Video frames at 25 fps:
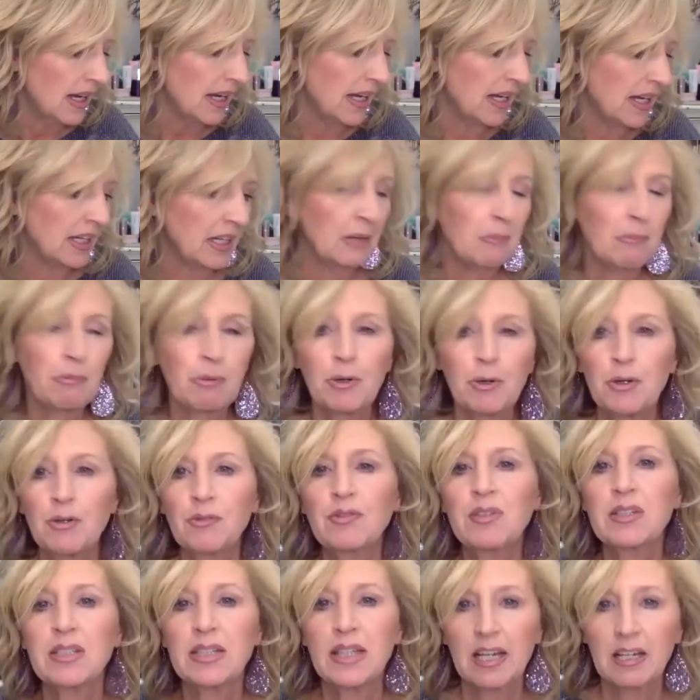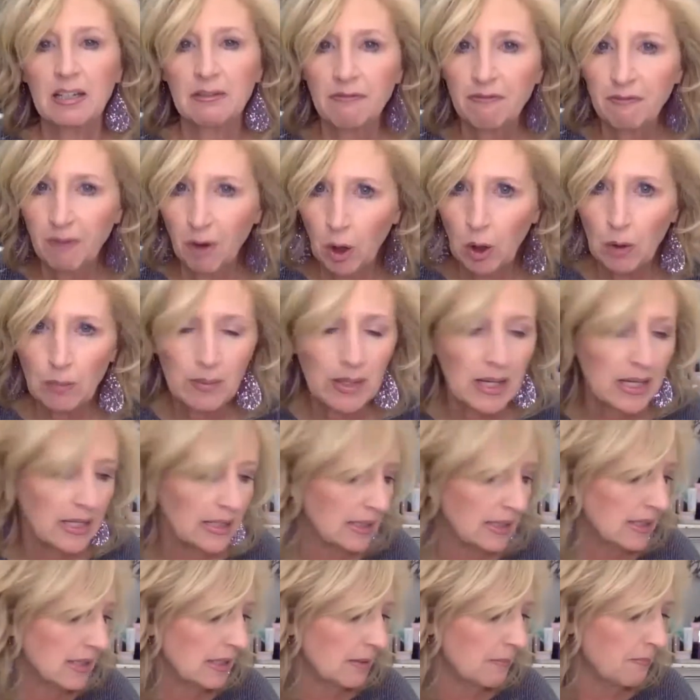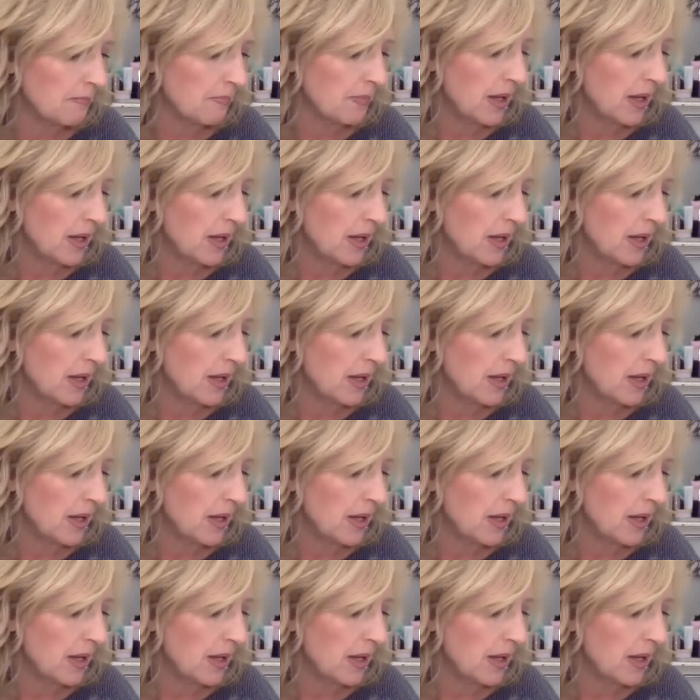It improves skin firmness,